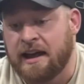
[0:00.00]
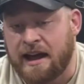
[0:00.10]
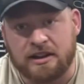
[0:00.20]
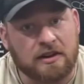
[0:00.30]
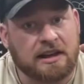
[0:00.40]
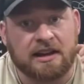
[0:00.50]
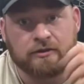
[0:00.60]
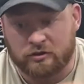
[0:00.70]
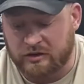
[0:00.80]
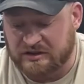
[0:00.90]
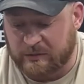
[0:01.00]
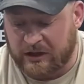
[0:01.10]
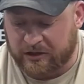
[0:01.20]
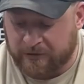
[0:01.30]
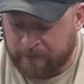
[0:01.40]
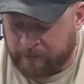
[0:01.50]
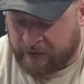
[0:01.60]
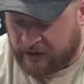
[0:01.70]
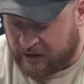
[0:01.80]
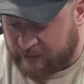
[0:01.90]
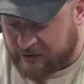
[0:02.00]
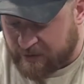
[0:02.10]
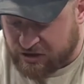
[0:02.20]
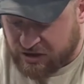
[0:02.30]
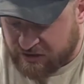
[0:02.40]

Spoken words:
and you can't ever drill smaller. Especially on